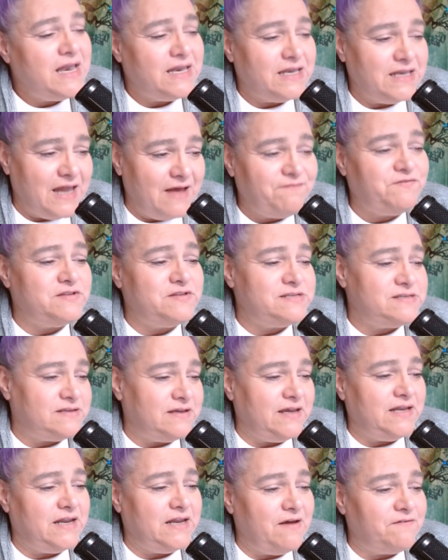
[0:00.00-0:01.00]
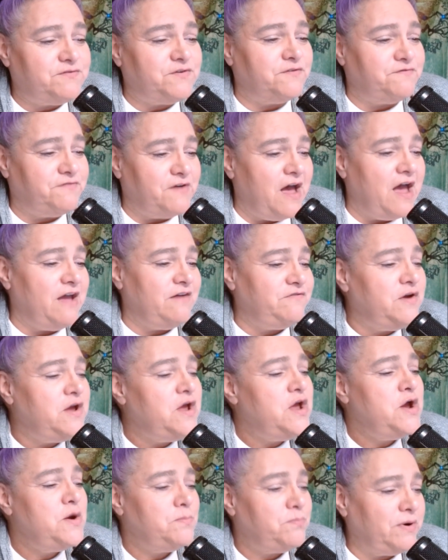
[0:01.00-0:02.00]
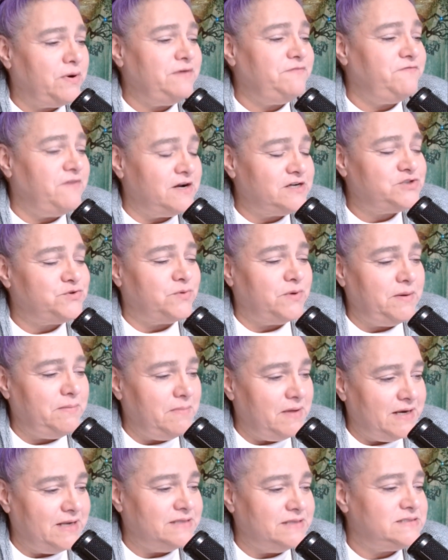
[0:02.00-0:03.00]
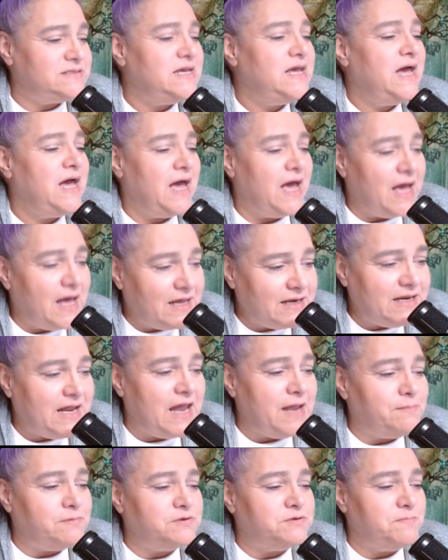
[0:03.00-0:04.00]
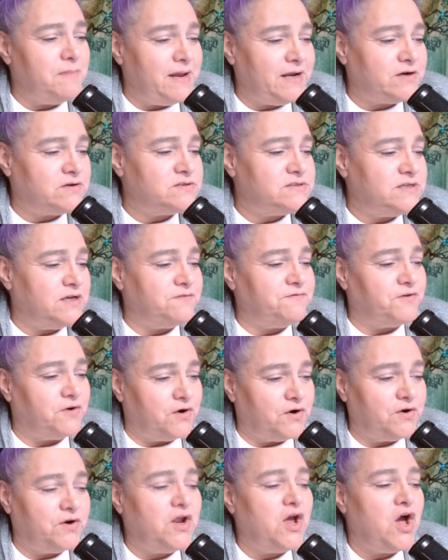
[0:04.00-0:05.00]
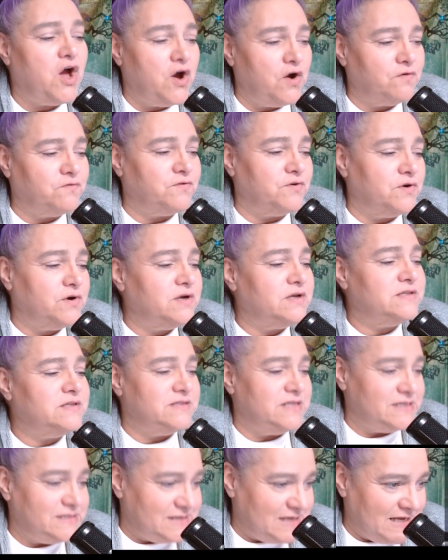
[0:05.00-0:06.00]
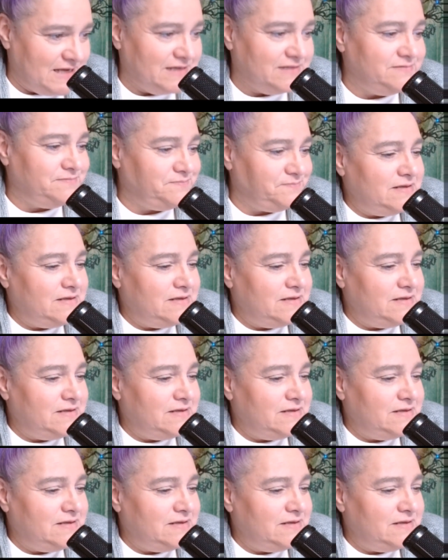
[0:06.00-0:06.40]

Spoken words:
left the scene after 5 perfunctory minutes, unable to make herself heard over the din.